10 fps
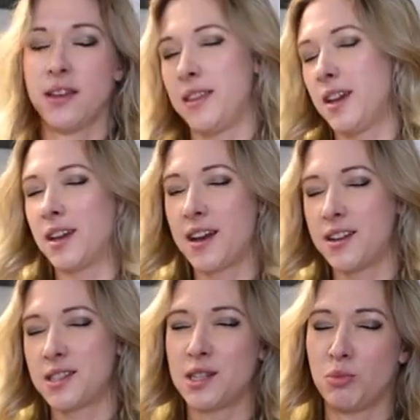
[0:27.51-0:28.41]
They can kind
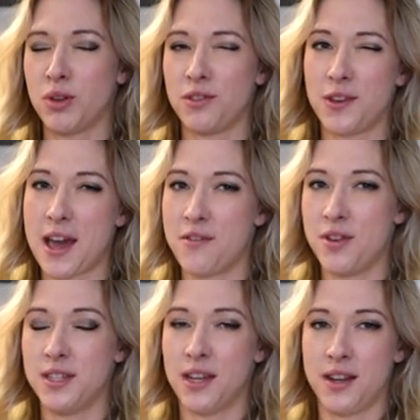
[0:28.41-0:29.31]
of stump you if you
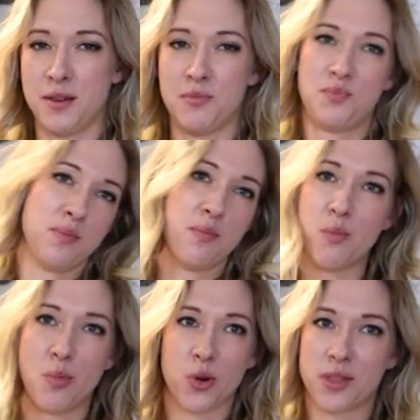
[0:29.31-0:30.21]
haven't done them
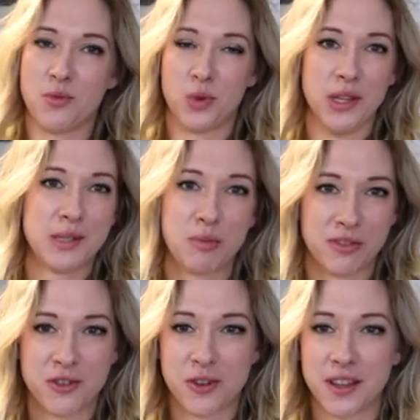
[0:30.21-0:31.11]
more than once before.